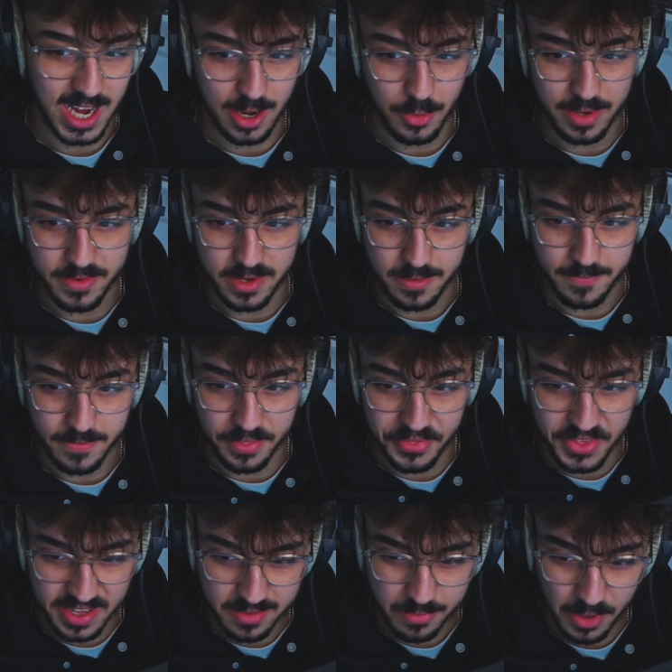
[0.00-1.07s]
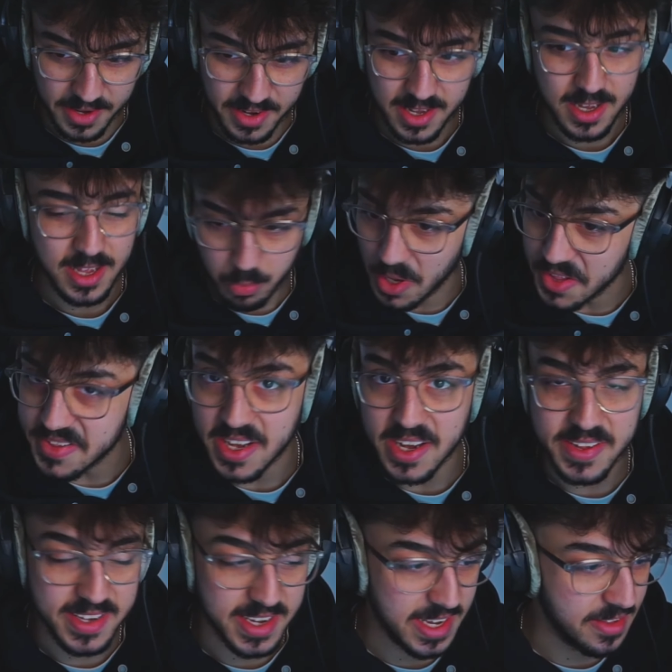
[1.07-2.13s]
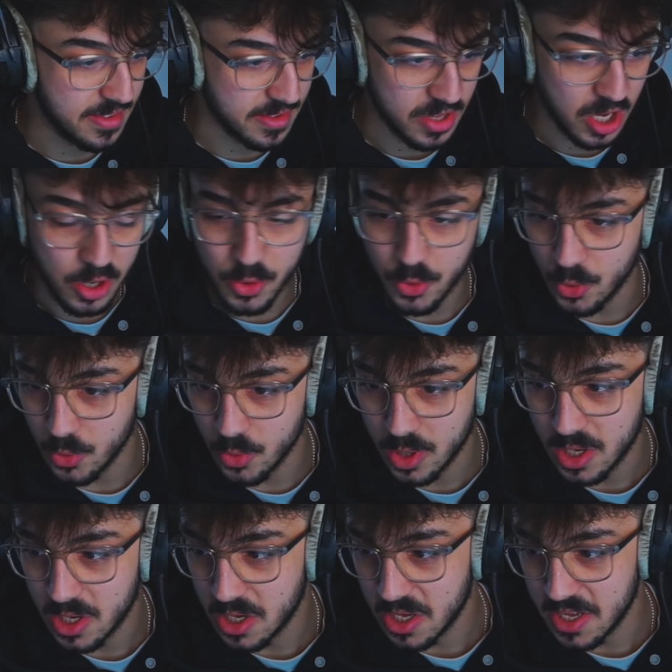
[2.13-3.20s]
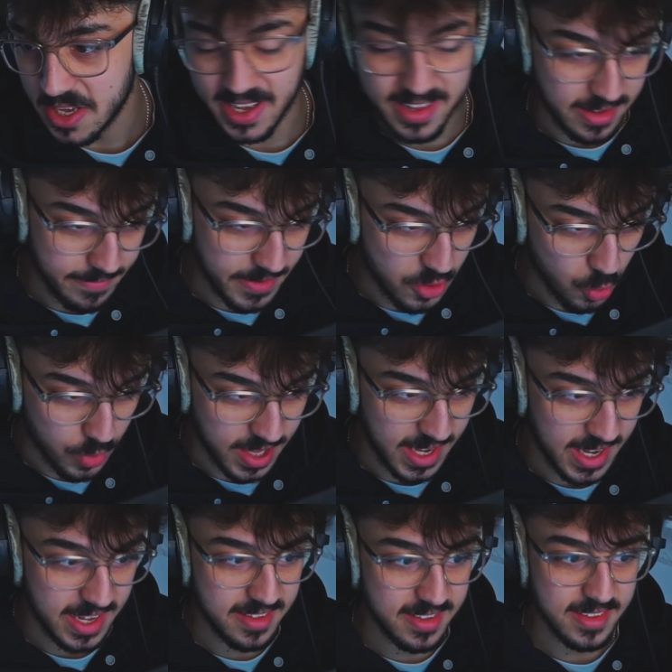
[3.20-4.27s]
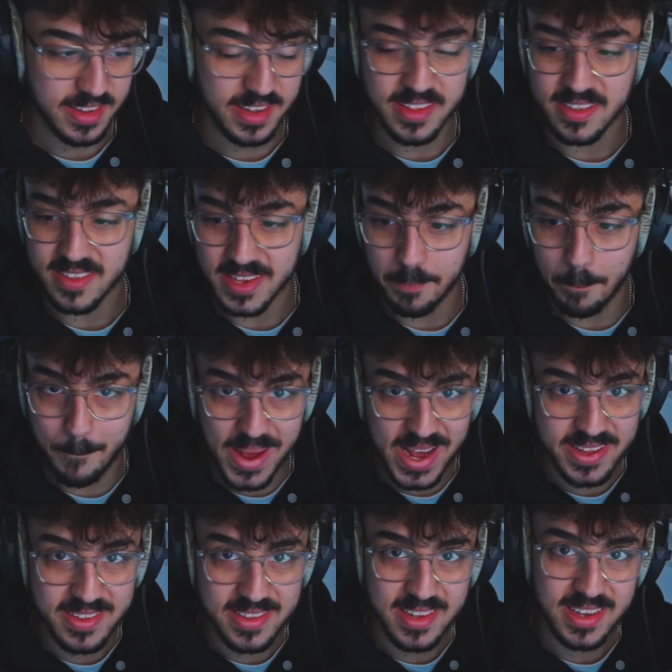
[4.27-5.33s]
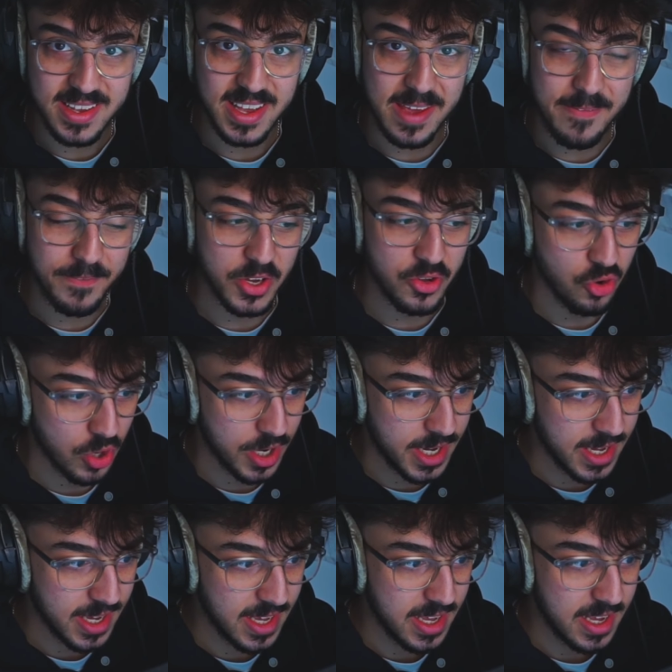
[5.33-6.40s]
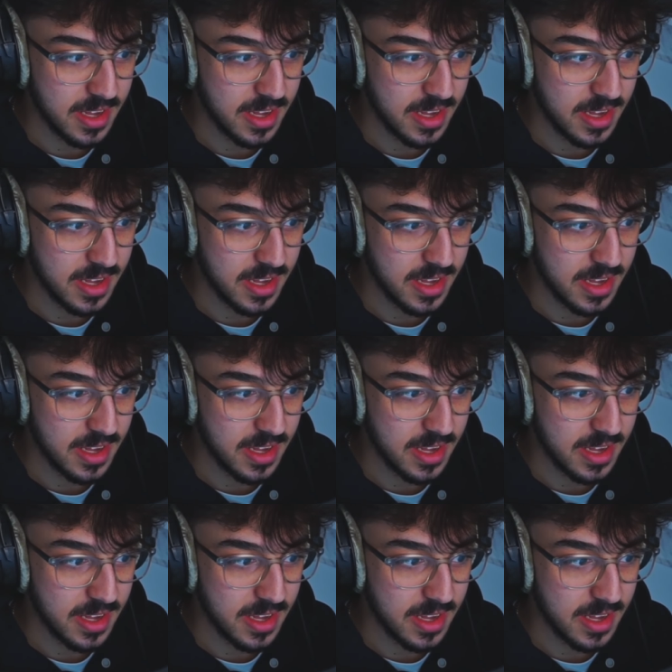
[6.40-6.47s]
However, for this one, just one set of skins, no individual tiers. This is the best inventory.